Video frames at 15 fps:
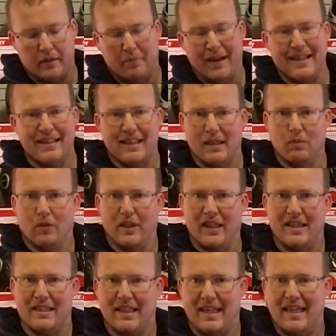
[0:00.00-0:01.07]
But the main
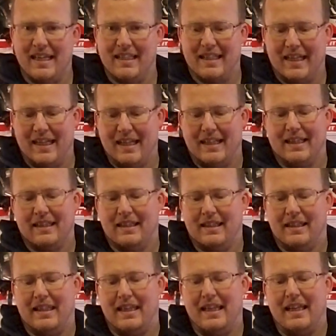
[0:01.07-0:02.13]
thing with this is
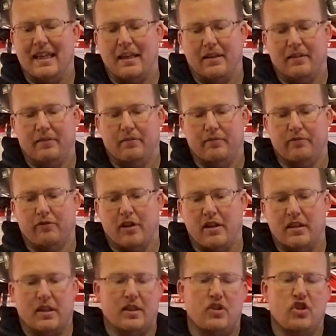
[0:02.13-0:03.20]
the
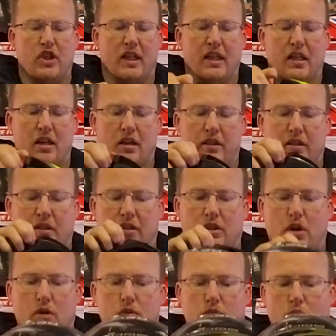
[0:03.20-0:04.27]
front chin
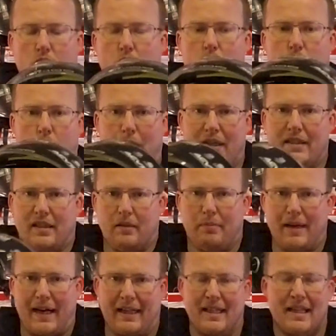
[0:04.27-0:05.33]
guard goes all the
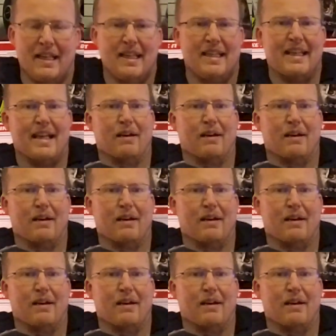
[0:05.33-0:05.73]
way to the back.